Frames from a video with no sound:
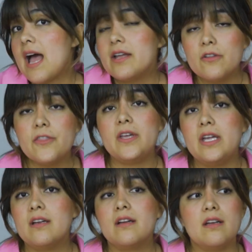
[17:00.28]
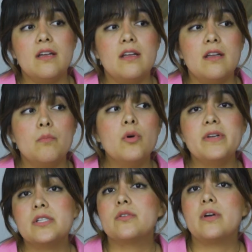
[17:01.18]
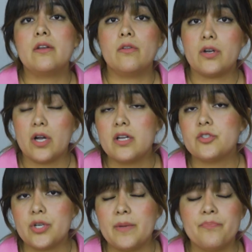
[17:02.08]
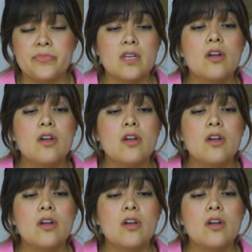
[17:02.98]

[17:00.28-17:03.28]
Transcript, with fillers: I don't think uh, moving to another country.